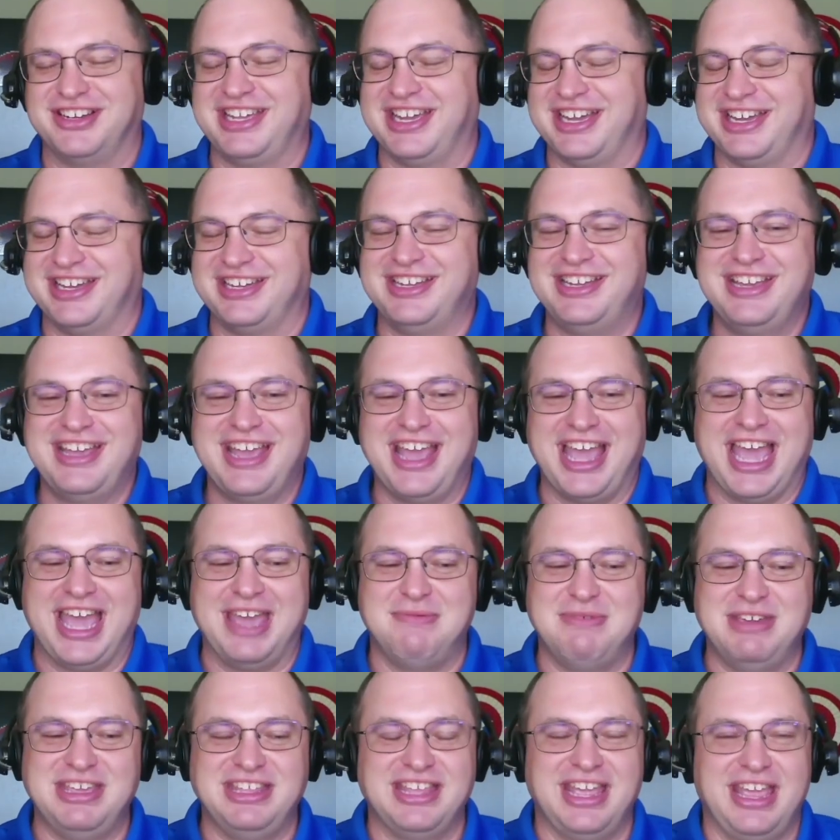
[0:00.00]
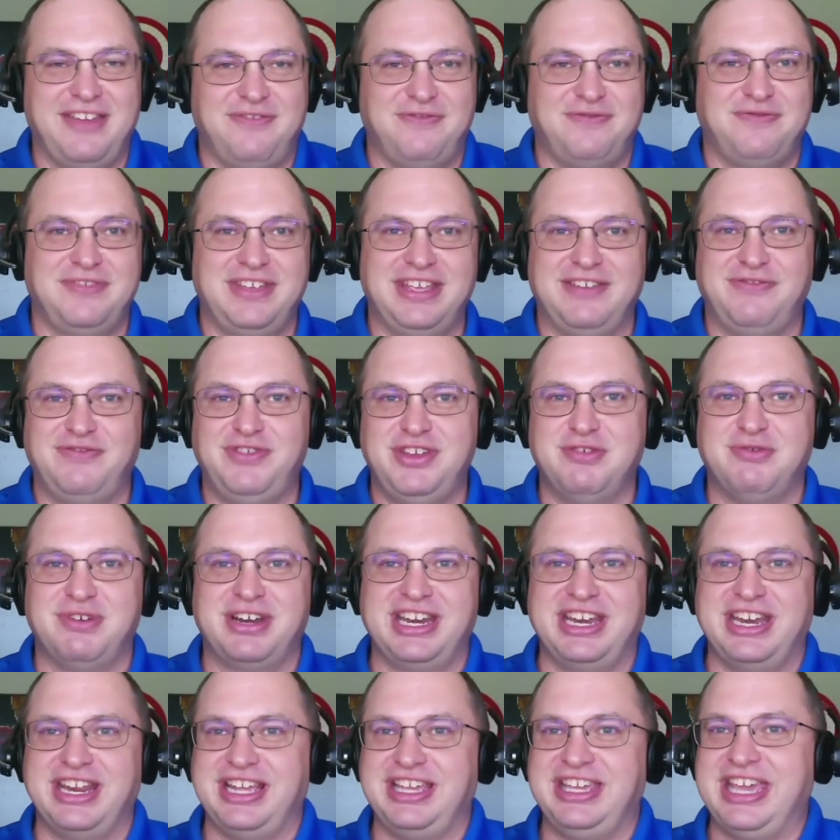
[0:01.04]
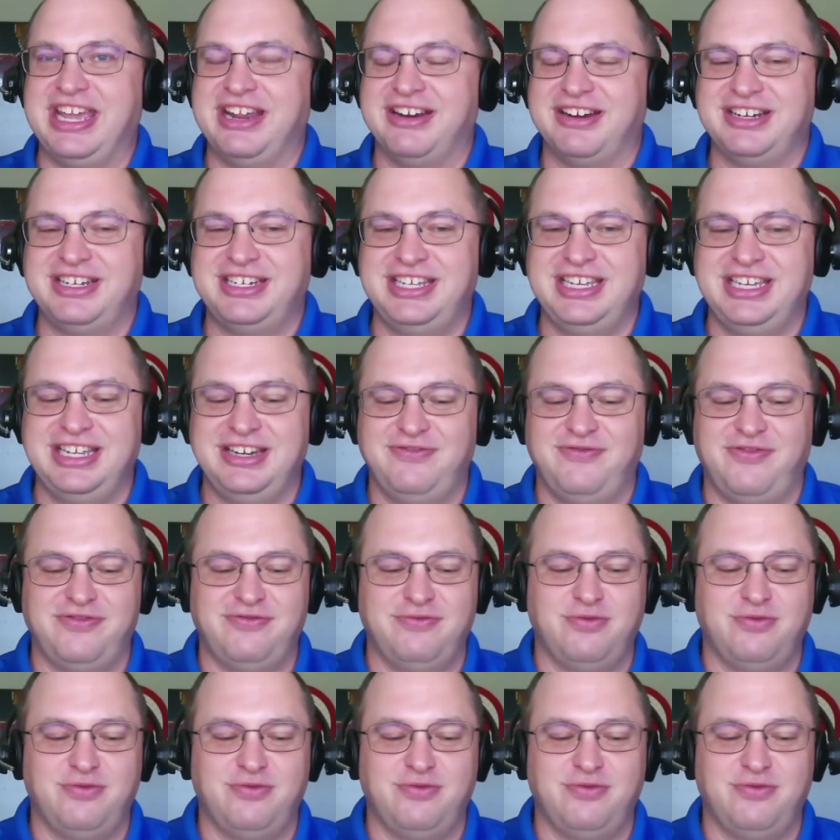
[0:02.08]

yeah i mean if if you wanted a guaranteed